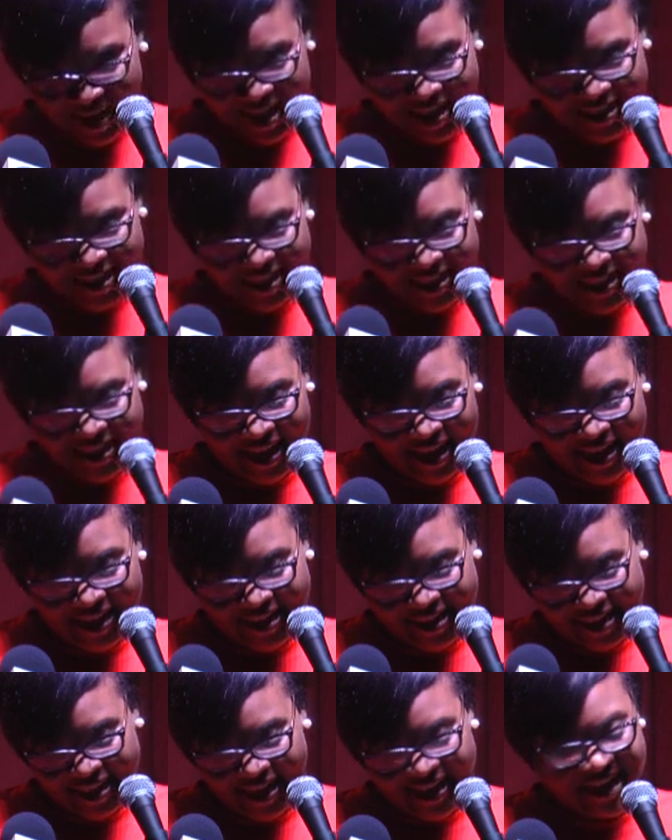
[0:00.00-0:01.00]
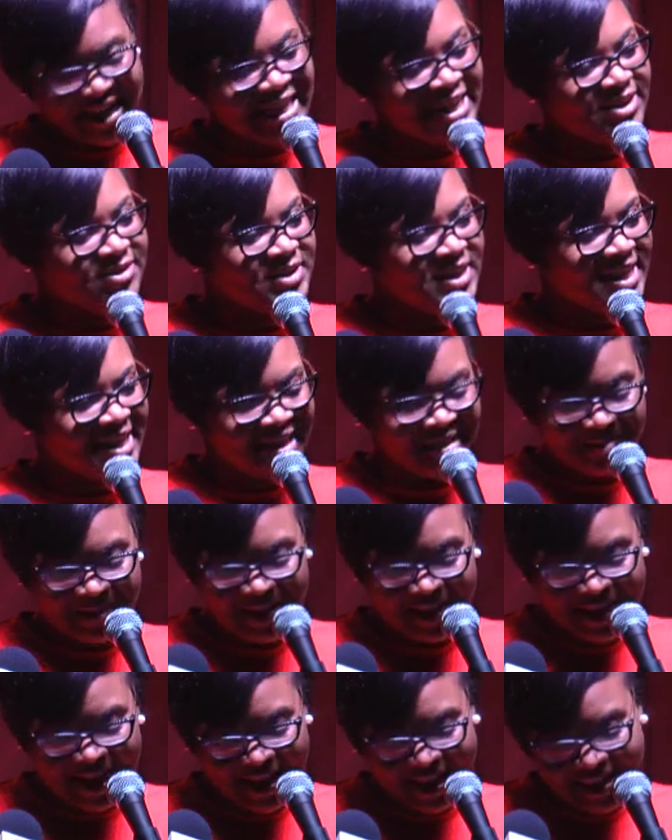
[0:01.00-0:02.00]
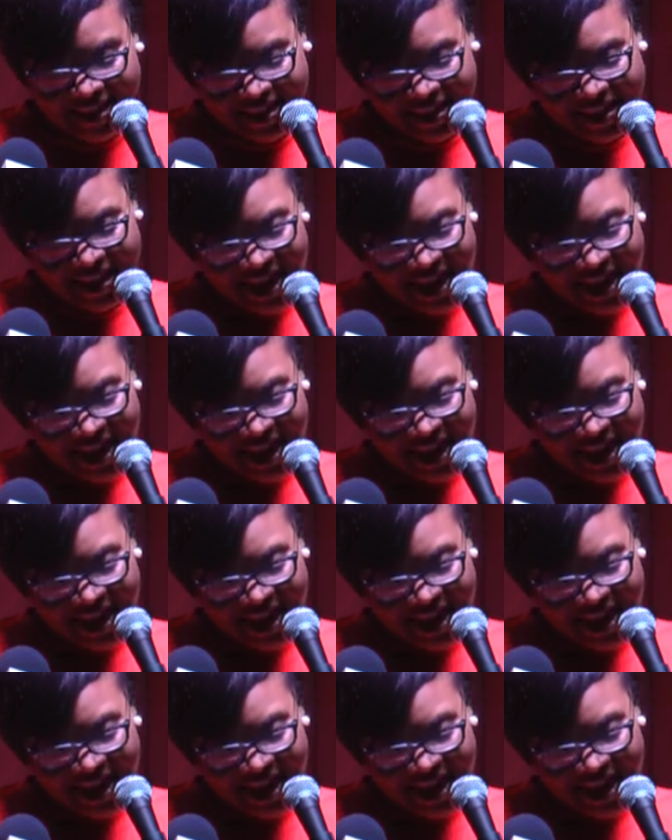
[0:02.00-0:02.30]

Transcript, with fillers: exercising, and she greeted me as,